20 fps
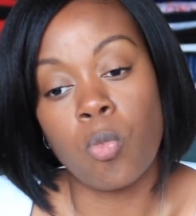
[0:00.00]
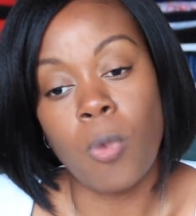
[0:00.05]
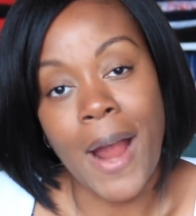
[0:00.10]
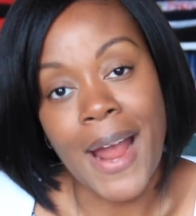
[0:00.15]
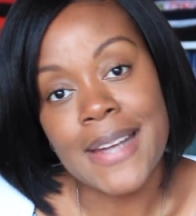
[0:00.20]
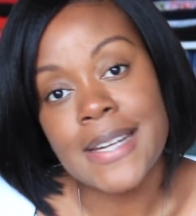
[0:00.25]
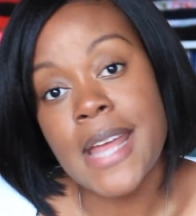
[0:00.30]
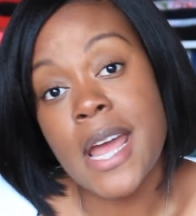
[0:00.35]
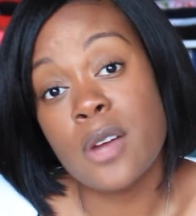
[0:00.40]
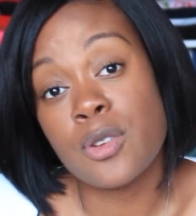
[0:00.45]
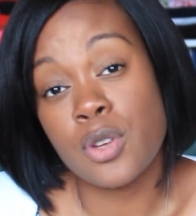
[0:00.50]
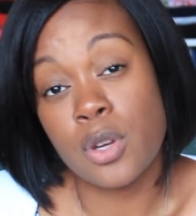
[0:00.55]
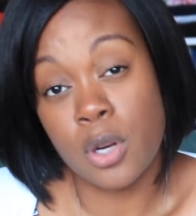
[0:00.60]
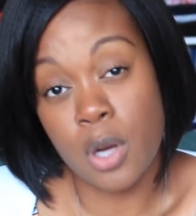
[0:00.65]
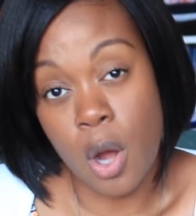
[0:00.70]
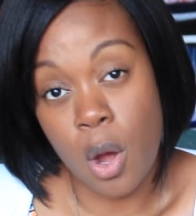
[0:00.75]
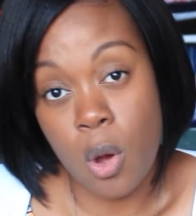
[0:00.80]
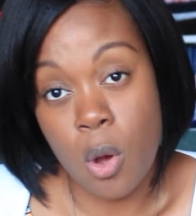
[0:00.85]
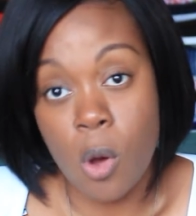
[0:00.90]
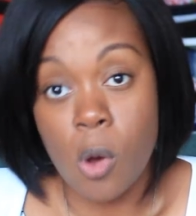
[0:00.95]
write down your
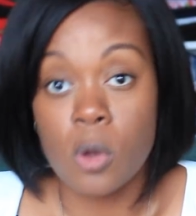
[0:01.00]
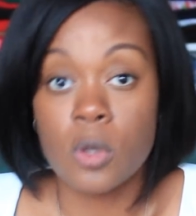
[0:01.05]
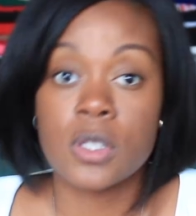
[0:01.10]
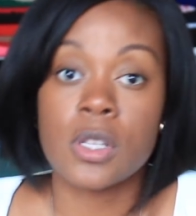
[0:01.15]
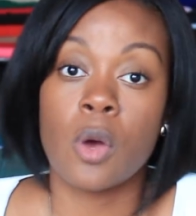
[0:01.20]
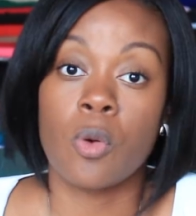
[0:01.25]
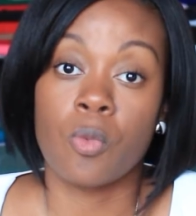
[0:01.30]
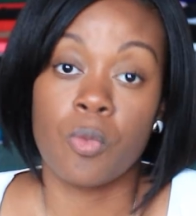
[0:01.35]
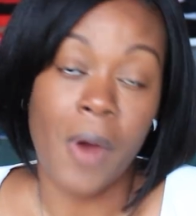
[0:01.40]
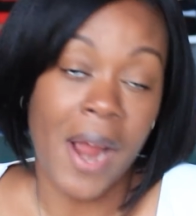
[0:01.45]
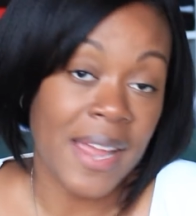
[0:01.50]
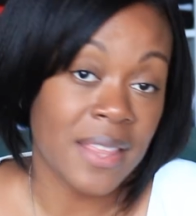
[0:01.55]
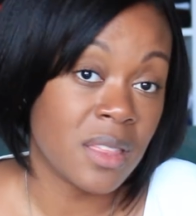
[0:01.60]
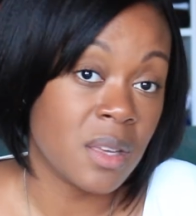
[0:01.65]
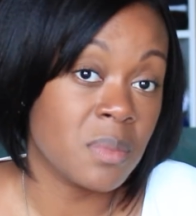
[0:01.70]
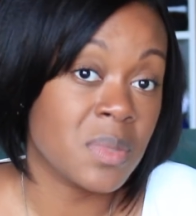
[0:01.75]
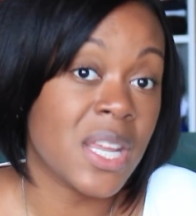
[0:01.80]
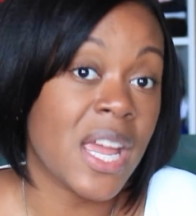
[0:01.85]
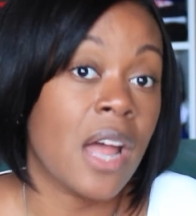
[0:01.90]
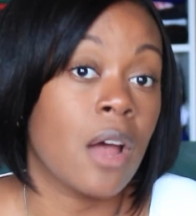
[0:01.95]
goals write
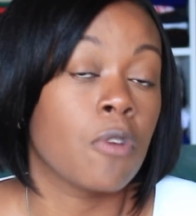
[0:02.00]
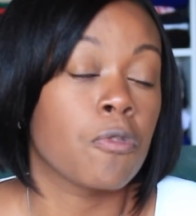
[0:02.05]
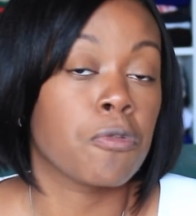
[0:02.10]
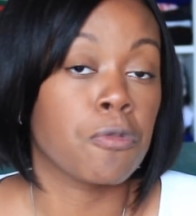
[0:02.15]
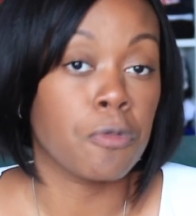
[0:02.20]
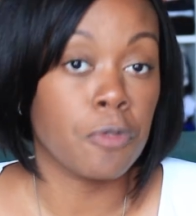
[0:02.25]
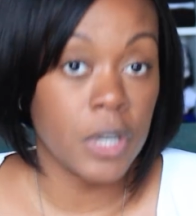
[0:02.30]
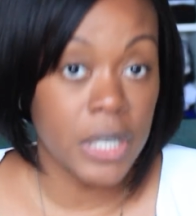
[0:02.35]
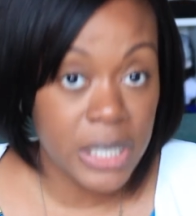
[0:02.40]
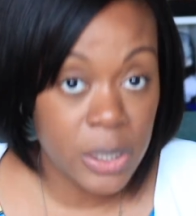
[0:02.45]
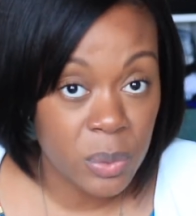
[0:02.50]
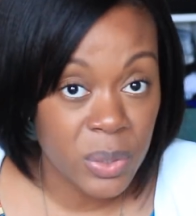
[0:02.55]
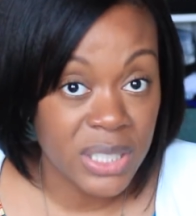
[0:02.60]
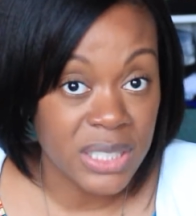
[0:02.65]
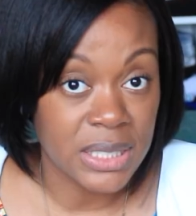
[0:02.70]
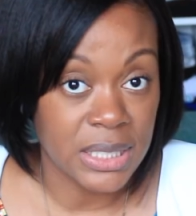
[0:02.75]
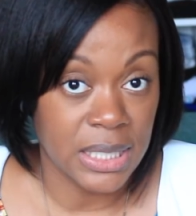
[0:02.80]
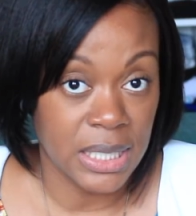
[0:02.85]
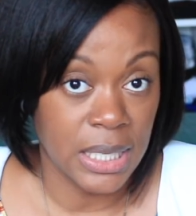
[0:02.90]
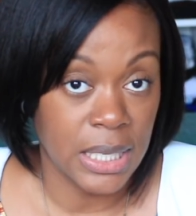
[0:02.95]
them down
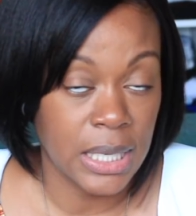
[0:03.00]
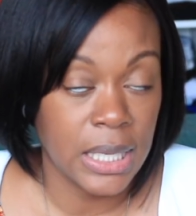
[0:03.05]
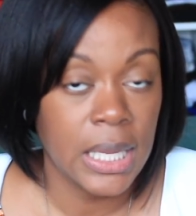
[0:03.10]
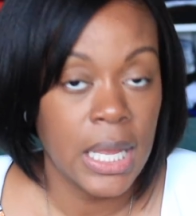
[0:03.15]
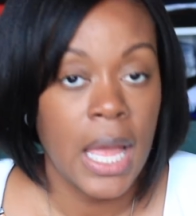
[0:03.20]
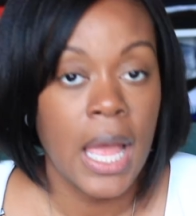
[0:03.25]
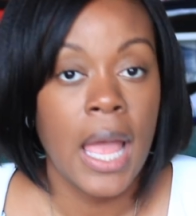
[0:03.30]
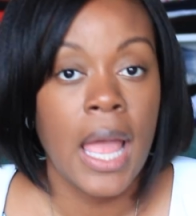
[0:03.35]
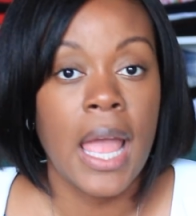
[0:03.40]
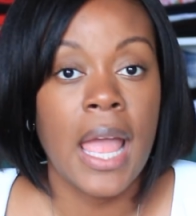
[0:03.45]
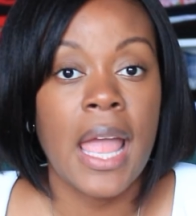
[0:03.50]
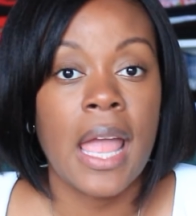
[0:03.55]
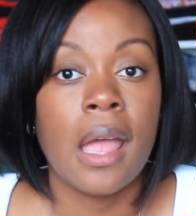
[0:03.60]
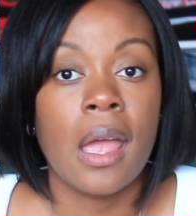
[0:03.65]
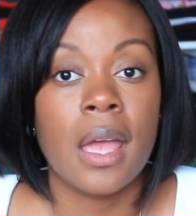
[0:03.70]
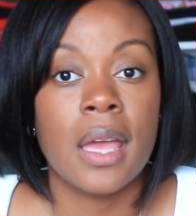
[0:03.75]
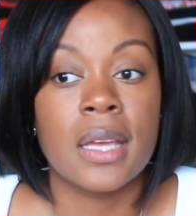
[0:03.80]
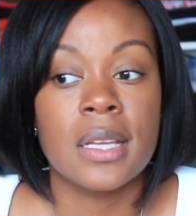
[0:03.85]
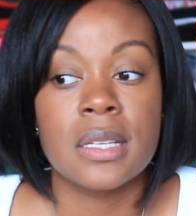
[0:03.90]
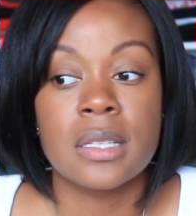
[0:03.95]
frequently
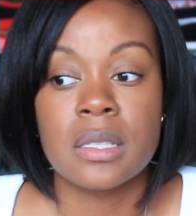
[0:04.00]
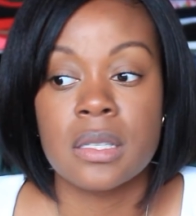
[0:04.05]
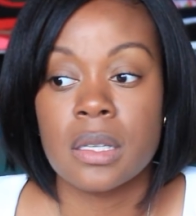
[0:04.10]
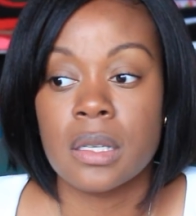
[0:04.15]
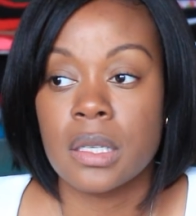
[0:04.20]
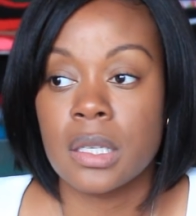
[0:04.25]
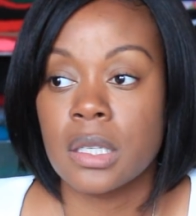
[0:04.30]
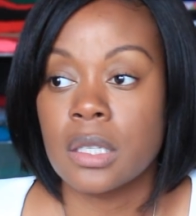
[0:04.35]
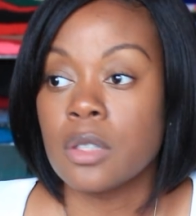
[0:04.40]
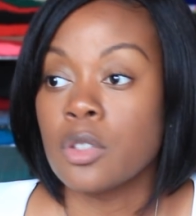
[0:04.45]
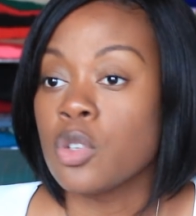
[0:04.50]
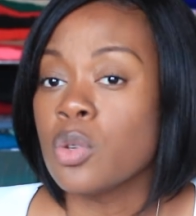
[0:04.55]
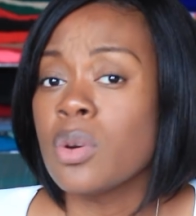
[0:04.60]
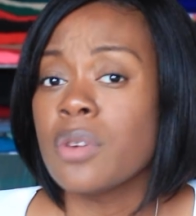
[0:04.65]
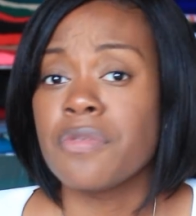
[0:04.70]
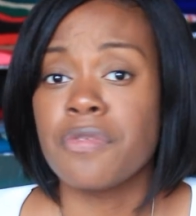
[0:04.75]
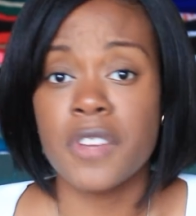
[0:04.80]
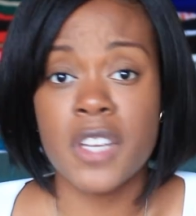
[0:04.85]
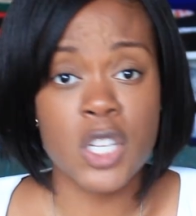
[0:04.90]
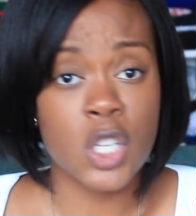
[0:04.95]
and
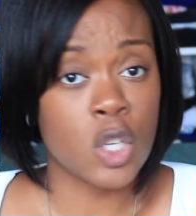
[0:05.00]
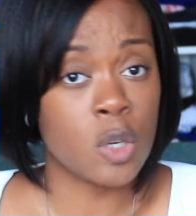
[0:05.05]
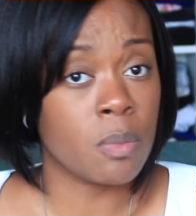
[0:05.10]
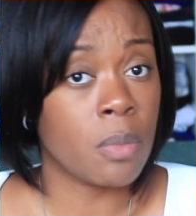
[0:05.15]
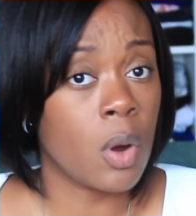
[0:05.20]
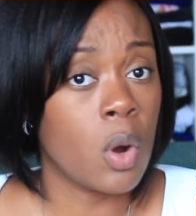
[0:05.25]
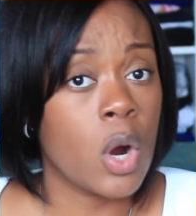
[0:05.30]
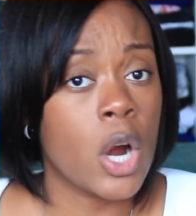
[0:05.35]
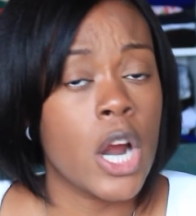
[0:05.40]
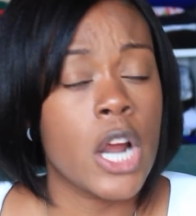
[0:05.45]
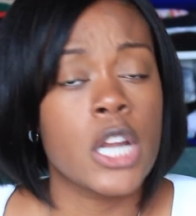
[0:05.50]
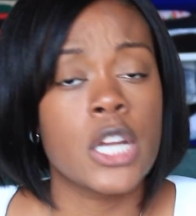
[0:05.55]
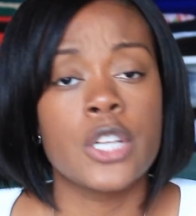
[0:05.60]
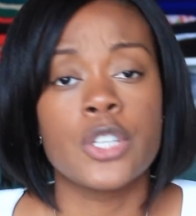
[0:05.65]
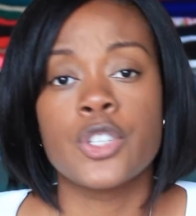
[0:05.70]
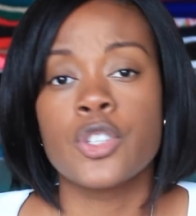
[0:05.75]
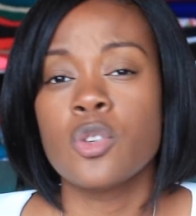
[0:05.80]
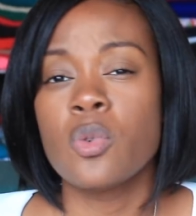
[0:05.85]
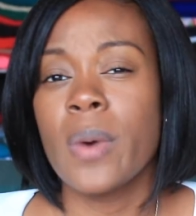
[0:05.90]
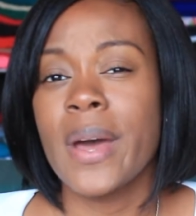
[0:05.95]
do a vision
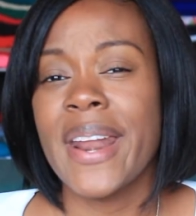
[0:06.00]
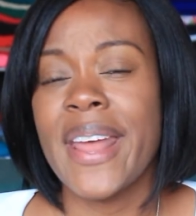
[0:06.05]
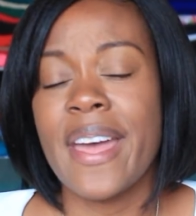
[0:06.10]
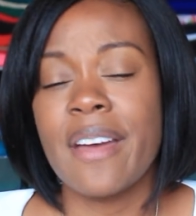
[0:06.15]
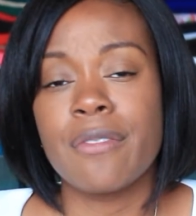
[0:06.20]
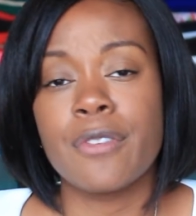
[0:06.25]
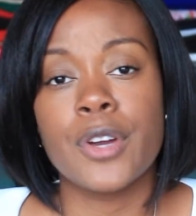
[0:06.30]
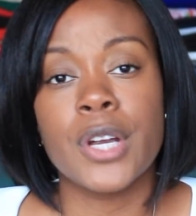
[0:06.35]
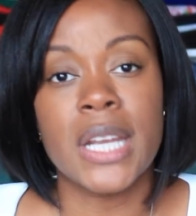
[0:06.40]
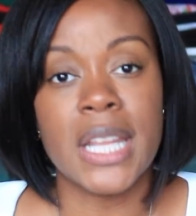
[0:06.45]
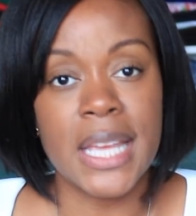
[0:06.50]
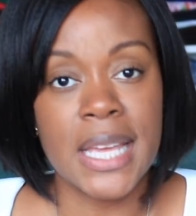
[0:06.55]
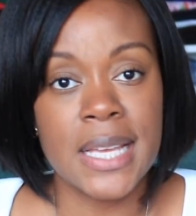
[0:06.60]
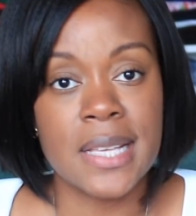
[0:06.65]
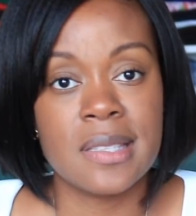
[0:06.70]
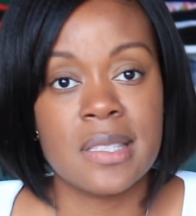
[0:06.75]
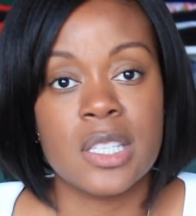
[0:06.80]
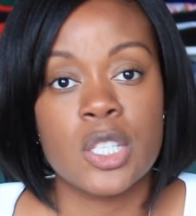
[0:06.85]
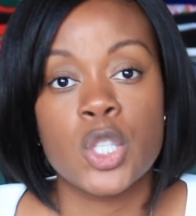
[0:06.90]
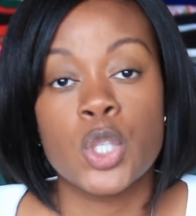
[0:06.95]
board do whatever it
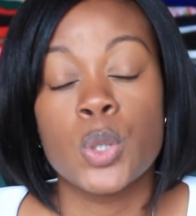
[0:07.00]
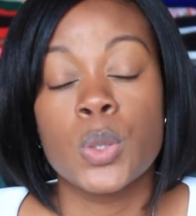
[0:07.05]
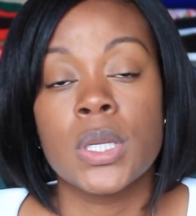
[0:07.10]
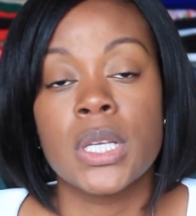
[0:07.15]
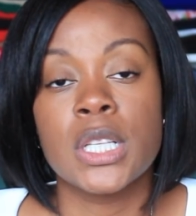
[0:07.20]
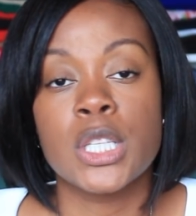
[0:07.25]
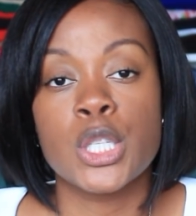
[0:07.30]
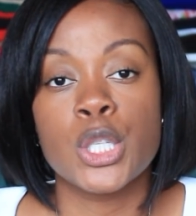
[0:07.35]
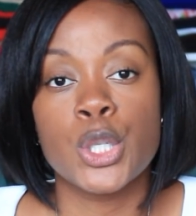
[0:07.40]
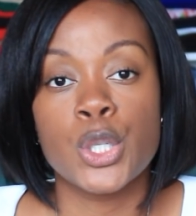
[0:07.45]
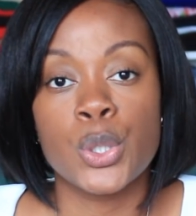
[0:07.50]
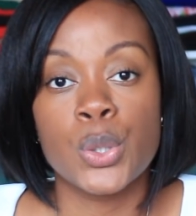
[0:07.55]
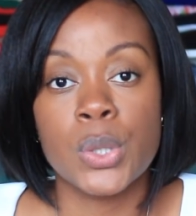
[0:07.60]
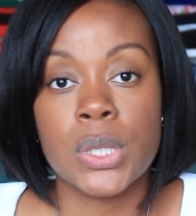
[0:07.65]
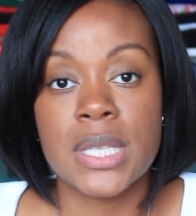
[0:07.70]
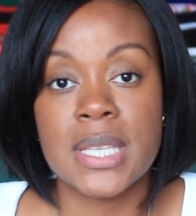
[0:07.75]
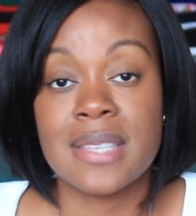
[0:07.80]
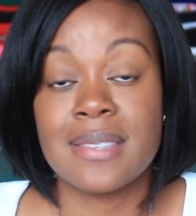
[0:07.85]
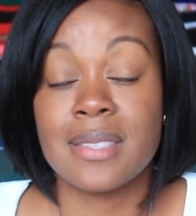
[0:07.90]
is that you need to do to